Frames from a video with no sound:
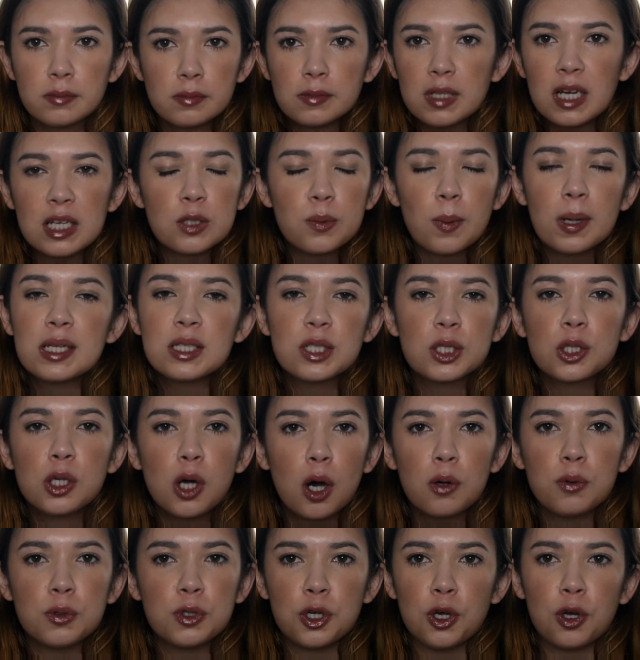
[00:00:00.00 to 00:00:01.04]
That's why it's a
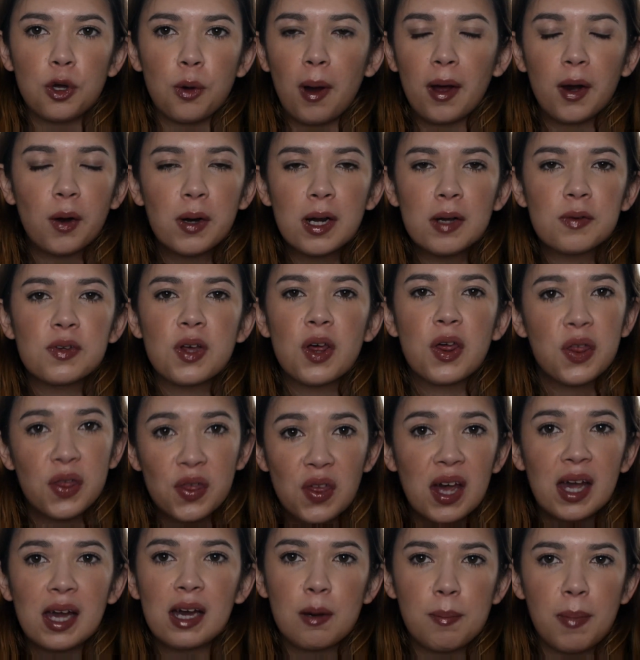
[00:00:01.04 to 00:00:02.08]
go-to. I don't have to
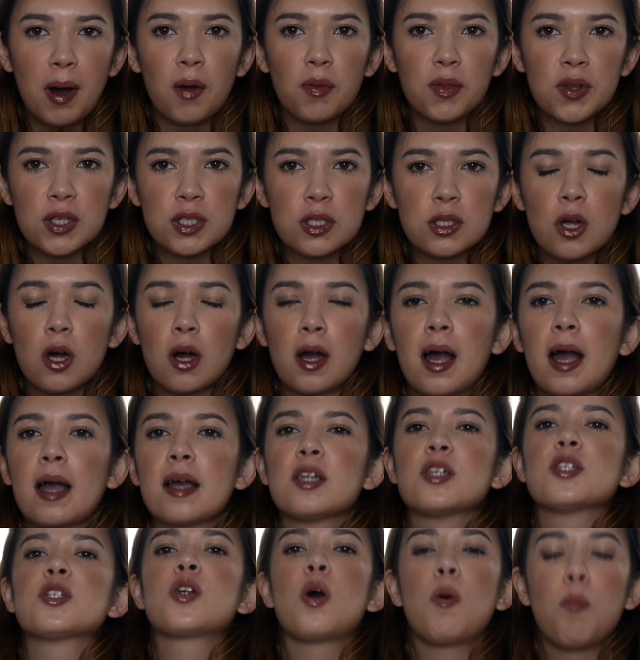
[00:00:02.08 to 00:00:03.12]
think about this look. I
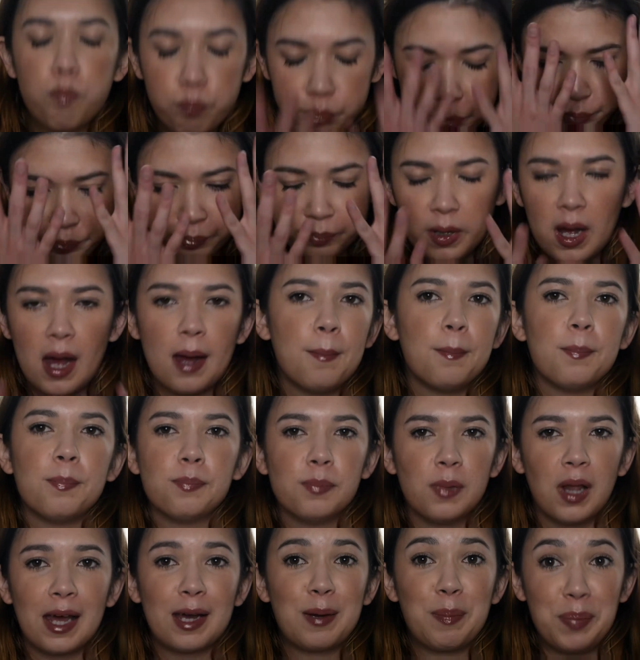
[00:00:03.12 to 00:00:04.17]
can just go and
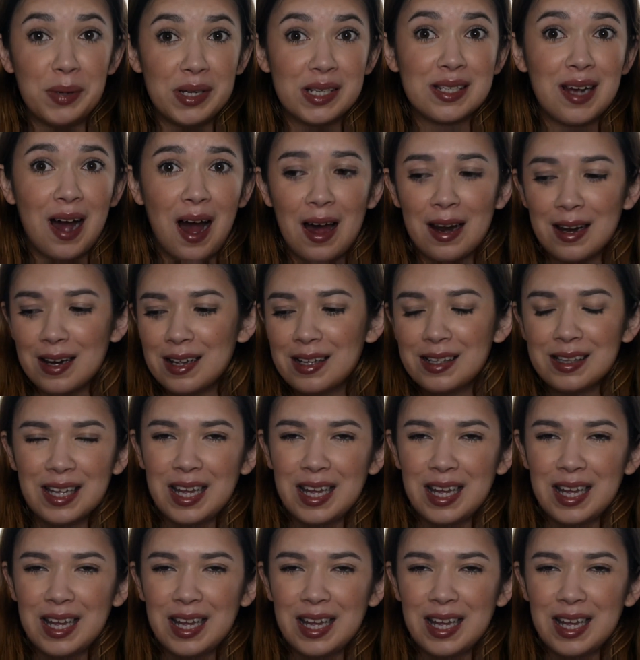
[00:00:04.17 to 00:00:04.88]
like be done.